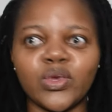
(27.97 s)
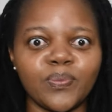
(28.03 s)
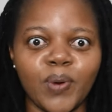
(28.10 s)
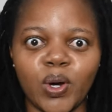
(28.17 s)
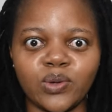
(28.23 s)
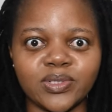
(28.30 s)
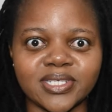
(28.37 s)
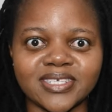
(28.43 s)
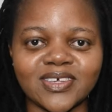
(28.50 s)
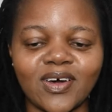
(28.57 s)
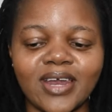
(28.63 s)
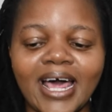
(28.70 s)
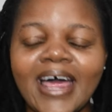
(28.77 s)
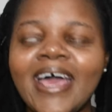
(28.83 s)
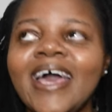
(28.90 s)
you posers
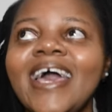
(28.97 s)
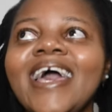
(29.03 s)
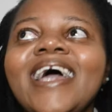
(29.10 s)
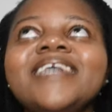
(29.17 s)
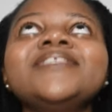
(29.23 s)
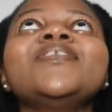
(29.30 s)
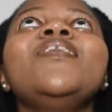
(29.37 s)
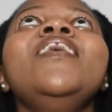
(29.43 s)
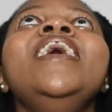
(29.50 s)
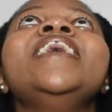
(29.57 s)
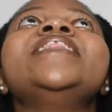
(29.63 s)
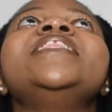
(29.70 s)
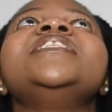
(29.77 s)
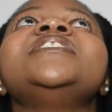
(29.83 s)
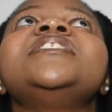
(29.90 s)
online.
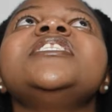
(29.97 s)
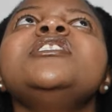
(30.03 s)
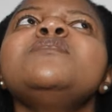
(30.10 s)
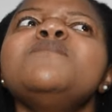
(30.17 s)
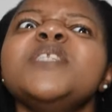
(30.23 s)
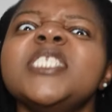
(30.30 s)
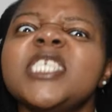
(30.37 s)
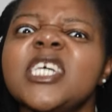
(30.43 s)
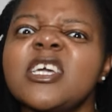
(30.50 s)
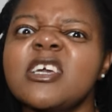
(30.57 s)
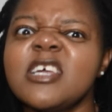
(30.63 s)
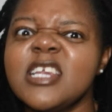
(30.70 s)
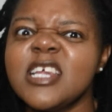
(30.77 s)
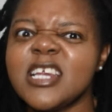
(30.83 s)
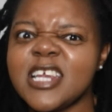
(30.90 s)
There's this
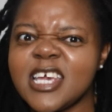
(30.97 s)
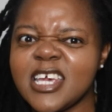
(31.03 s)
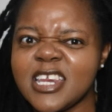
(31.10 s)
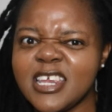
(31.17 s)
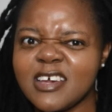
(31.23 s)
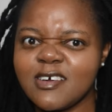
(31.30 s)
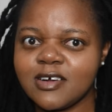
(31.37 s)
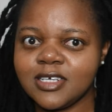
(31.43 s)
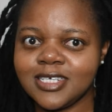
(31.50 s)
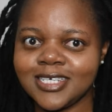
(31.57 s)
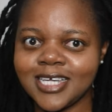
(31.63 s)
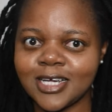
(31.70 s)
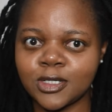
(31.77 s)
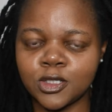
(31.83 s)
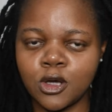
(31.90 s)
particular lady on
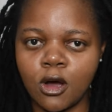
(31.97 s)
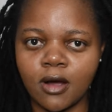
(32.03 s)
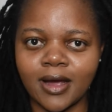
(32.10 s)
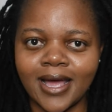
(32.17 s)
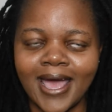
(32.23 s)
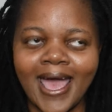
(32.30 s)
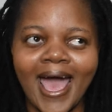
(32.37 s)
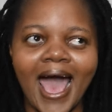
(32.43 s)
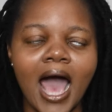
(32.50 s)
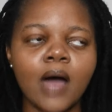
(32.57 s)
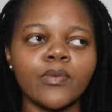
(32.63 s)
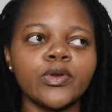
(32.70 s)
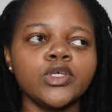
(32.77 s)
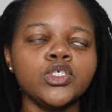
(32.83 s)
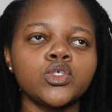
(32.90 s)
TikTok. I
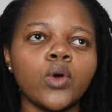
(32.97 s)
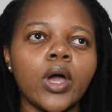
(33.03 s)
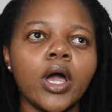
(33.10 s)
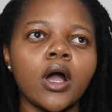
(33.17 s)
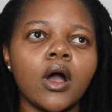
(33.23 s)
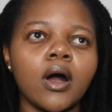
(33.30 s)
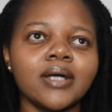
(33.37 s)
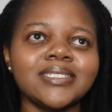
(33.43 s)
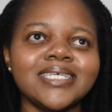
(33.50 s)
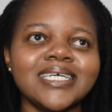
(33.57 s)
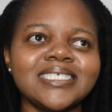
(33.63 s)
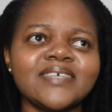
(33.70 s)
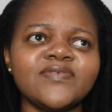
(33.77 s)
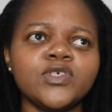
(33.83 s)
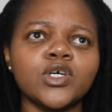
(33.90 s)
would enjoy her
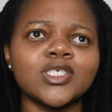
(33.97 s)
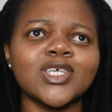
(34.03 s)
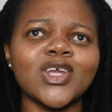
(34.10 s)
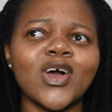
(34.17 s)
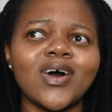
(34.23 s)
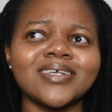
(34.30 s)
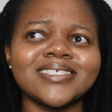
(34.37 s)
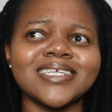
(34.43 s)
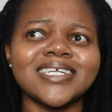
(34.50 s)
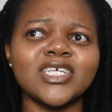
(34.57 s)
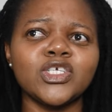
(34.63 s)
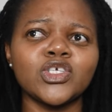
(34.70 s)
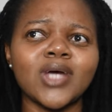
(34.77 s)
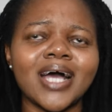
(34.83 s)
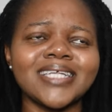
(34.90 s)
content if she wasn't
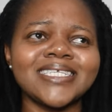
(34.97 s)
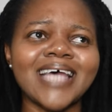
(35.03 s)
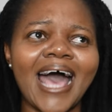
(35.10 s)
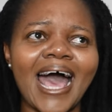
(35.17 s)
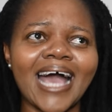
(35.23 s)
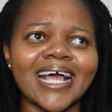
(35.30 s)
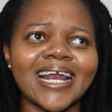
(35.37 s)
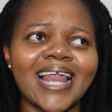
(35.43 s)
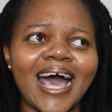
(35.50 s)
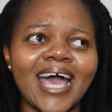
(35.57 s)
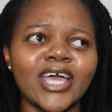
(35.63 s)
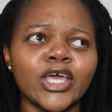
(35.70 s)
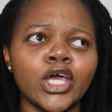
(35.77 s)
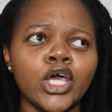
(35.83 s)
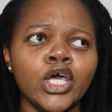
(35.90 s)
constantly trying to act
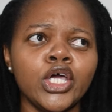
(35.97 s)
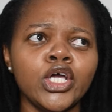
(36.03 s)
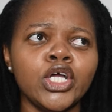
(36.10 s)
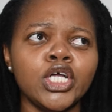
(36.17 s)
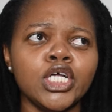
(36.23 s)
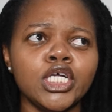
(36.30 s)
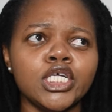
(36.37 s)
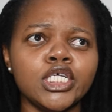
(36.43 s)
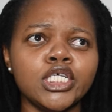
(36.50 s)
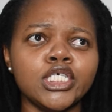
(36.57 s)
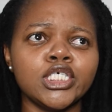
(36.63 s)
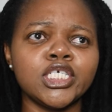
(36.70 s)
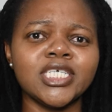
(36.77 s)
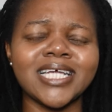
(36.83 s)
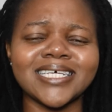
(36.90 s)
like
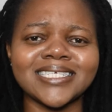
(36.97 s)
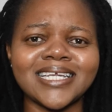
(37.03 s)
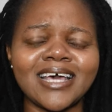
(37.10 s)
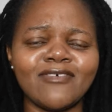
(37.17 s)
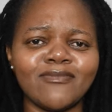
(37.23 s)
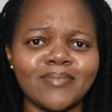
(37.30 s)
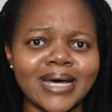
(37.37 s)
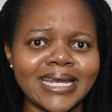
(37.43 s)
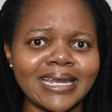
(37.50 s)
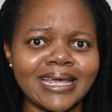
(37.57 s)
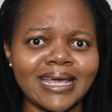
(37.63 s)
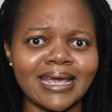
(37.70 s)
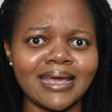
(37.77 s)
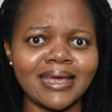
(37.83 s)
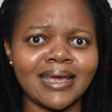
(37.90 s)
she doesn't have
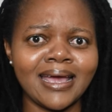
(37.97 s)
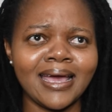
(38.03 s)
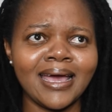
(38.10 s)
money.